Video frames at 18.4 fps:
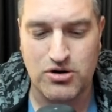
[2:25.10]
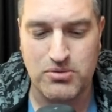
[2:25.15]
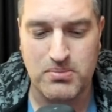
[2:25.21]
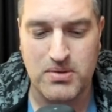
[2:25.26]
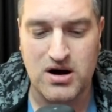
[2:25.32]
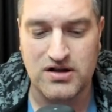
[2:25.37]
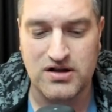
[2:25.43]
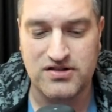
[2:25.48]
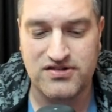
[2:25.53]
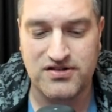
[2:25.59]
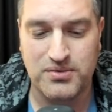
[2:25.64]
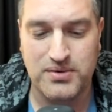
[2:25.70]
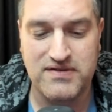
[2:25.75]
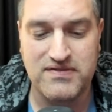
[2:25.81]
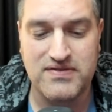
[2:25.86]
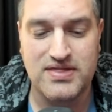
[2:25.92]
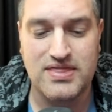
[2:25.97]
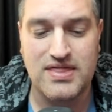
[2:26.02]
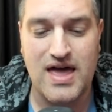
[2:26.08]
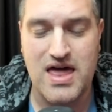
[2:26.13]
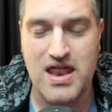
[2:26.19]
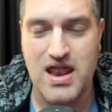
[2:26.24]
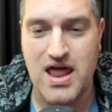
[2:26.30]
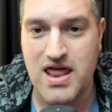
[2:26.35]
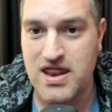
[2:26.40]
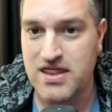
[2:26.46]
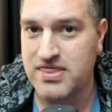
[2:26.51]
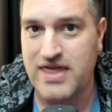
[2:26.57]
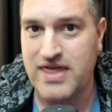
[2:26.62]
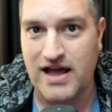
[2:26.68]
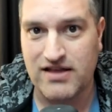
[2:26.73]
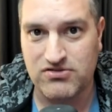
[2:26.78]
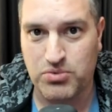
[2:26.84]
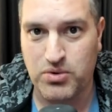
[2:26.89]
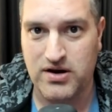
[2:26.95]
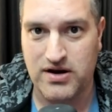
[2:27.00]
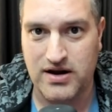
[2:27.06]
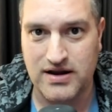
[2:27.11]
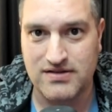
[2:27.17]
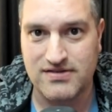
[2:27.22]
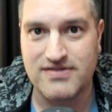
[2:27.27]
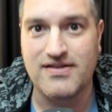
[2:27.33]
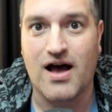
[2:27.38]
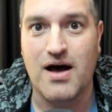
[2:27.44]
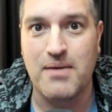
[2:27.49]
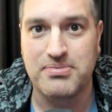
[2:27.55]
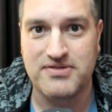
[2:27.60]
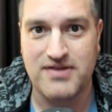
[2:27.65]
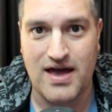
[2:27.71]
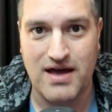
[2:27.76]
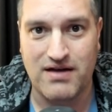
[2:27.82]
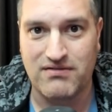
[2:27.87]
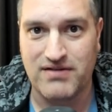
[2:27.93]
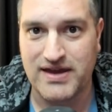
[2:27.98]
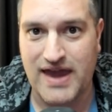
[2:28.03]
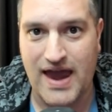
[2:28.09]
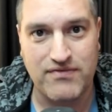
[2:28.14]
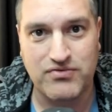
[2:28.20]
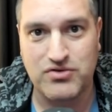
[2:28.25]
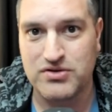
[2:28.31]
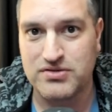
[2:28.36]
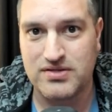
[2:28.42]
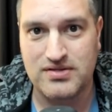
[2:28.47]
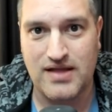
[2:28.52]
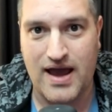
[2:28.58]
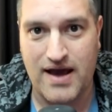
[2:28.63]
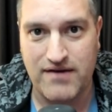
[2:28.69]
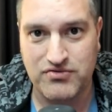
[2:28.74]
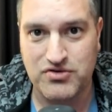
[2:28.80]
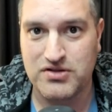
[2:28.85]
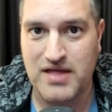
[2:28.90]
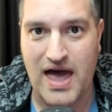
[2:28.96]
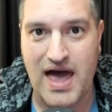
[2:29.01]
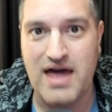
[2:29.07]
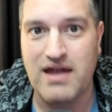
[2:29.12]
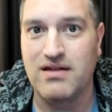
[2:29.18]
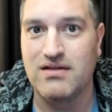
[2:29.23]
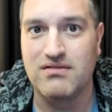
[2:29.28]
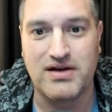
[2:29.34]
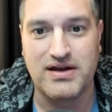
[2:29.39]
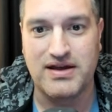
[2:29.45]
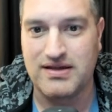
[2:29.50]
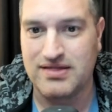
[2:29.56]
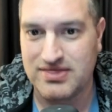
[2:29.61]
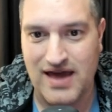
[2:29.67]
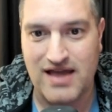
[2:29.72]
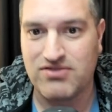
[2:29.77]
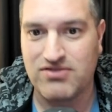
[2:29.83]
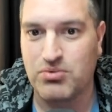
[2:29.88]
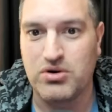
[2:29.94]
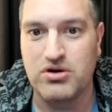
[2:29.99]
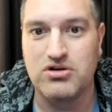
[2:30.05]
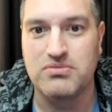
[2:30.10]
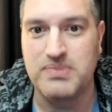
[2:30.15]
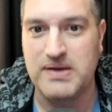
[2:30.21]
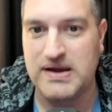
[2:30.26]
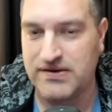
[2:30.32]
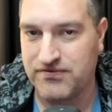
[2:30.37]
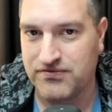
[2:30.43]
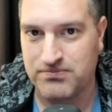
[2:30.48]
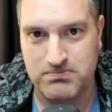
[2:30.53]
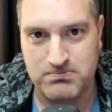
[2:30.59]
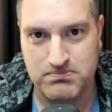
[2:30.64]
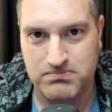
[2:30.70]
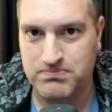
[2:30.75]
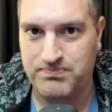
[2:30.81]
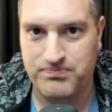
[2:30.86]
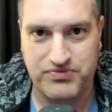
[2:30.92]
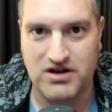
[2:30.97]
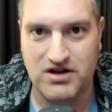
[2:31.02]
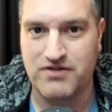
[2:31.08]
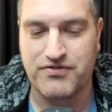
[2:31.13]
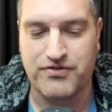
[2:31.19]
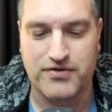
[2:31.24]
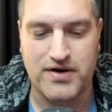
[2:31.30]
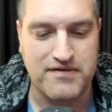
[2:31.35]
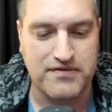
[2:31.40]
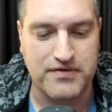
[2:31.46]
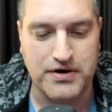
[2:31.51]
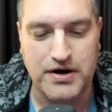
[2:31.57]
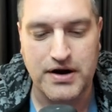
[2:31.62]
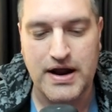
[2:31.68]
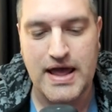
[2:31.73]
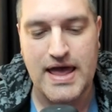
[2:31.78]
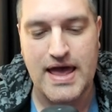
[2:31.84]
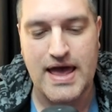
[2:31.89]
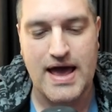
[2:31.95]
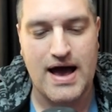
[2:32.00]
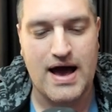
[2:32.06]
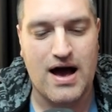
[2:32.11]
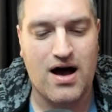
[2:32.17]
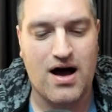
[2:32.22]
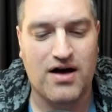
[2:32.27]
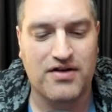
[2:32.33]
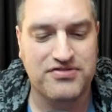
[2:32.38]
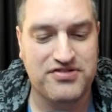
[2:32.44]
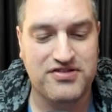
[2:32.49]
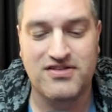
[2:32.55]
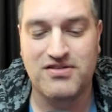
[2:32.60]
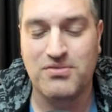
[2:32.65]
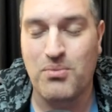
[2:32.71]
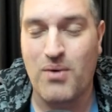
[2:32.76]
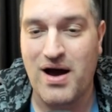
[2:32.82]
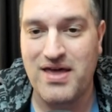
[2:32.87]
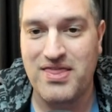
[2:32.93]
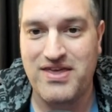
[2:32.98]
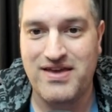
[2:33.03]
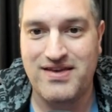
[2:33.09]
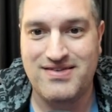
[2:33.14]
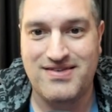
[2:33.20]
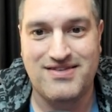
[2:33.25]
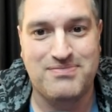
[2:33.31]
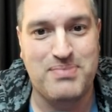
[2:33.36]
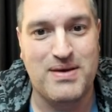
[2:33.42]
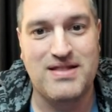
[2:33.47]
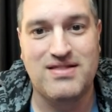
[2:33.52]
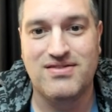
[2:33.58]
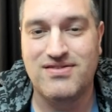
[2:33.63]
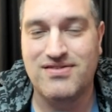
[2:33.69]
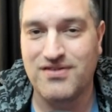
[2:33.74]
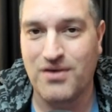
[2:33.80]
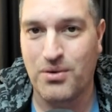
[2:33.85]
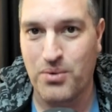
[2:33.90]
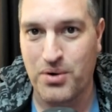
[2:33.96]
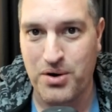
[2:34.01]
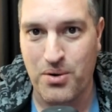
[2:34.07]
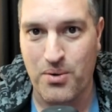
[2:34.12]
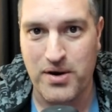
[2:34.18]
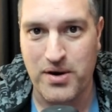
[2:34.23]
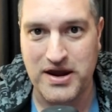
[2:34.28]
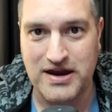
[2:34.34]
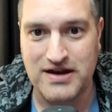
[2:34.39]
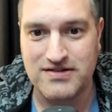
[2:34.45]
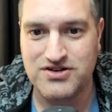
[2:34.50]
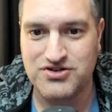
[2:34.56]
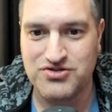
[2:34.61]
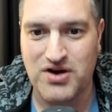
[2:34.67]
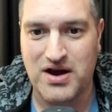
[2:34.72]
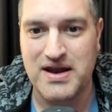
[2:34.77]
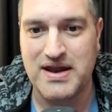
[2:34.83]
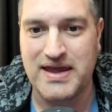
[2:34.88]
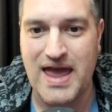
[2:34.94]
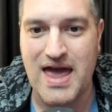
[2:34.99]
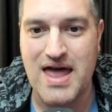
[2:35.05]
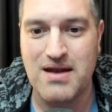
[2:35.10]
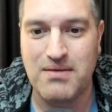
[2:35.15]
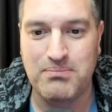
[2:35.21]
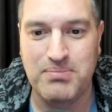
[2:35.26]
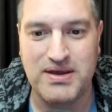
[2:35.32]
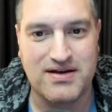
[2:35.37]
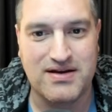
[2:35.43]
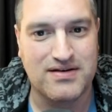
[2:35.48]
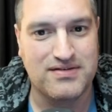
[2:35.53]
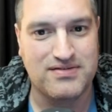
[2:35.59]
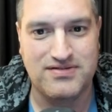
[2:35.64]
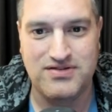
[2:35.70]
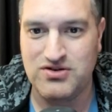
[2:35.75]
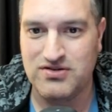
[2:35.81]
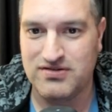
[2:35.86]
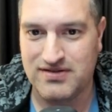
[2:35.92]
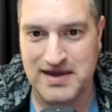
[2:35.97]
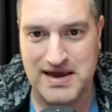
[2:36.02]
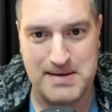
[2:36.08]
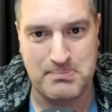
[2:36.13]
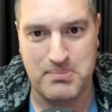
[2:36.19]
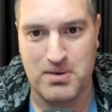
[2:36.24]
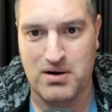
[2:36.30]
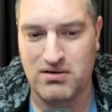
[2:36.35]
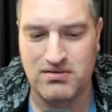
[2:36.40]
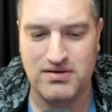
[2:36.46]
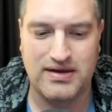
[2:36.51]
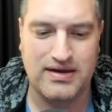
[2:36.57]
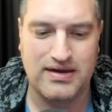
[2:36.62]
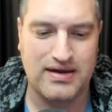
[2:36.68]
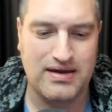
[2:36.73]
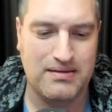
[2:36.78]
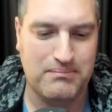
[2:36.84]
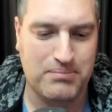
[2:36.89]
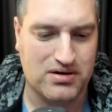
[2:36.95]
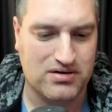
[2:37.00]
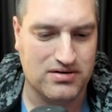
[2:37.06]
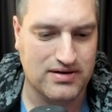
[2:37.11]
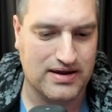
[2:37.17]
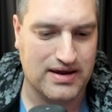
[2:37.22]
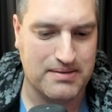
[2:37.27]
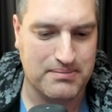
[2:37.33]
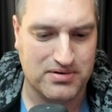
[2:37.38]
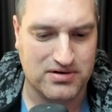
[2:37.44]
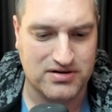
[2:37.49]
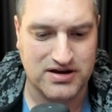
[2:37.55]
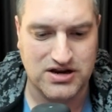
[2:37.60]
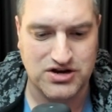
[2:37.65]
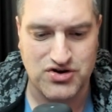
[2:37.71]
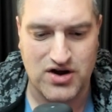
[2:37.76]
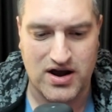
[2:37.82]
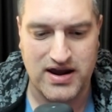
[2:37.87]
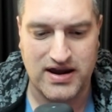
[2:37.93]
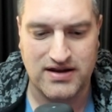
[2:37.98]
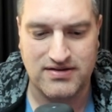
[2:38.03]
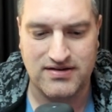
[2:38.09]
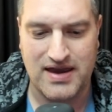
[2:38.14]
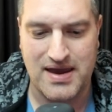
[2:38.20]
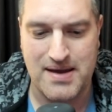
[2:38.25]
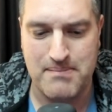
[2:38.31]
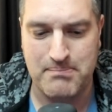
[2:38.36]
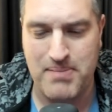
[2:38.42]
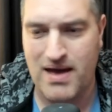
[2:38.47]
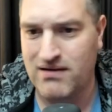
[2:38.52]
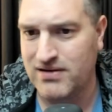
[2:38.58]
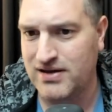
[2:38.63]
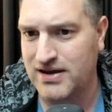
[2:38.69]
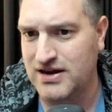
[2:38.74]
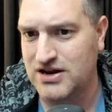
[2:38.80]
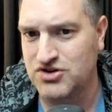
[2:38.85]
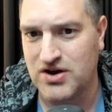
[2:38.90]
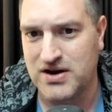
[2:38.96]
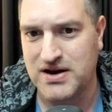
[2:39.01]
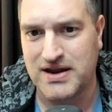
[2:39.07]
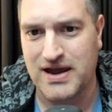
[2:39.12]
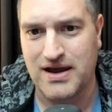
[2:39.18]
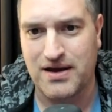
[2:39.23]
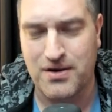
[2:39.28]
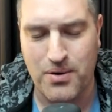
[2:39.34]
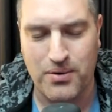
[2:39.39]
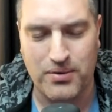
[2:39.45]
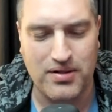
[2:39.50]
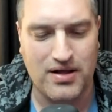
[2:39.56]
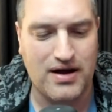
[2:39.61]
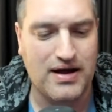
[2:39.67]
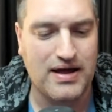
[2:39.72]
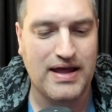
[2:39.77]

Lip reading: mod. So even then, and that's where it stops at. Like after that, like that's what it'll be till forever. So this is why this has been so annoying to try to get, because you just keep pulling and pulling and pulling and trying to get Belli, trying to get Cola,